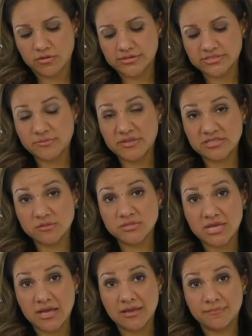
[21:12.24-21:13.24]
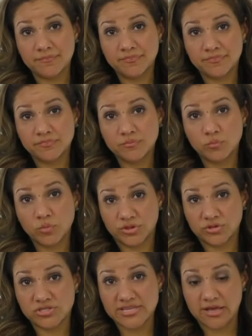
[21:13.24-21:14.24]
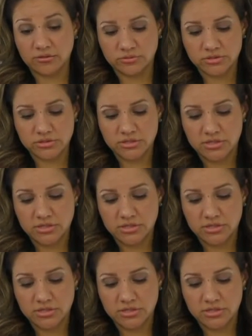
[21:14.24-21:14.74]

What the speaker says: spend some time with your sound.